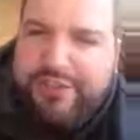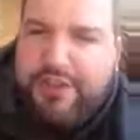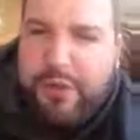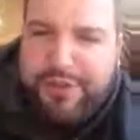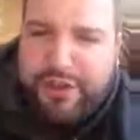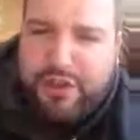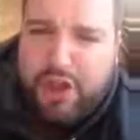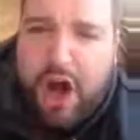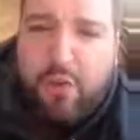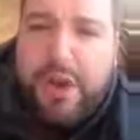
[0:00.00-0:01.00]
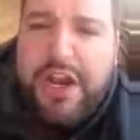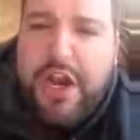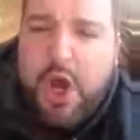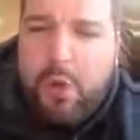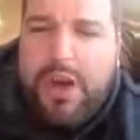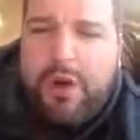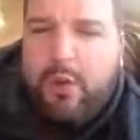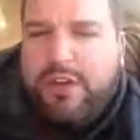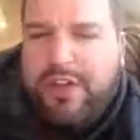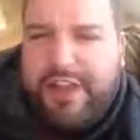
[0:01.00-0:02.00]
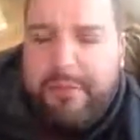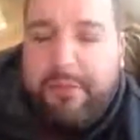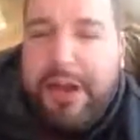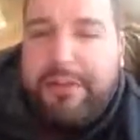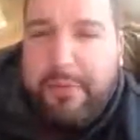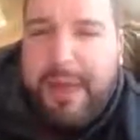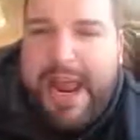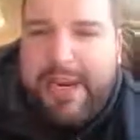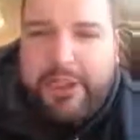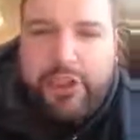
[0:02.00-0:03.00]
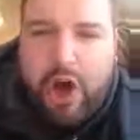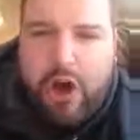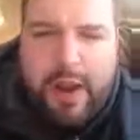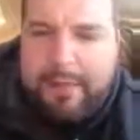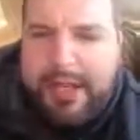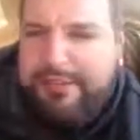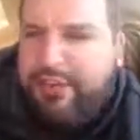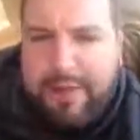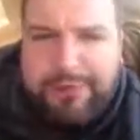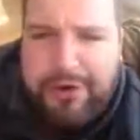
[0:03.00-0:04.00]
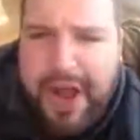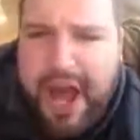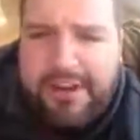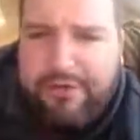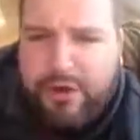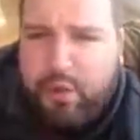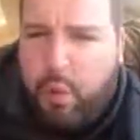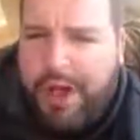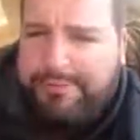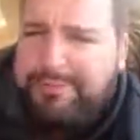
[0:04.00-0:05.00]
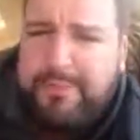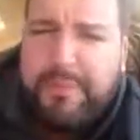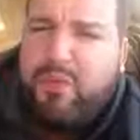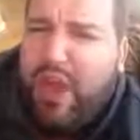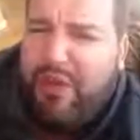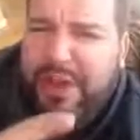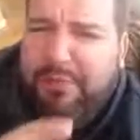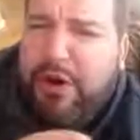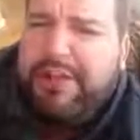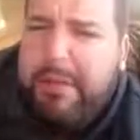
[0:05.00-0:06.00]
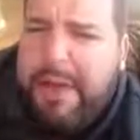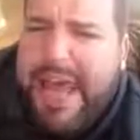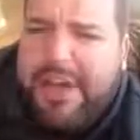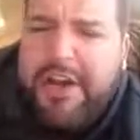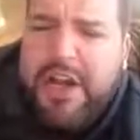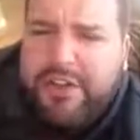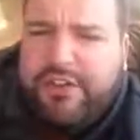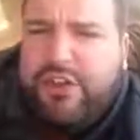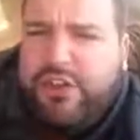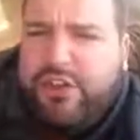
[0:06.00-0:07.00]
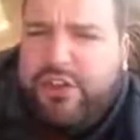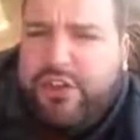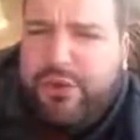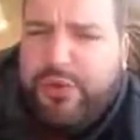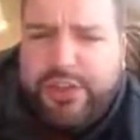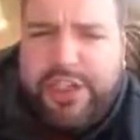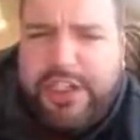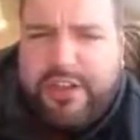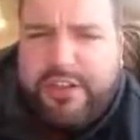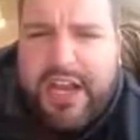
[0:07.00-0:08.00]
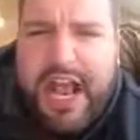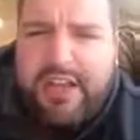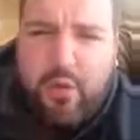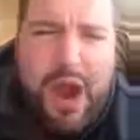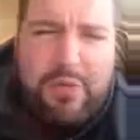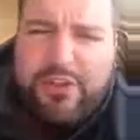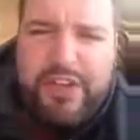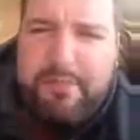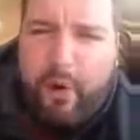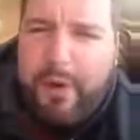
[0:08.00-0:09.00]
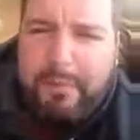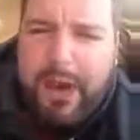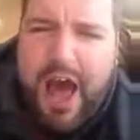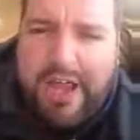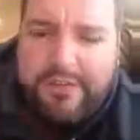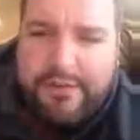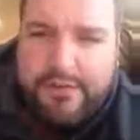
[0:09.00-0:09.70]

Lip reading: you with this thought. When it was that they bring the man in John, I believe chapter 9, verse 1, they bring the man to Jesus and ask, why was he born blind?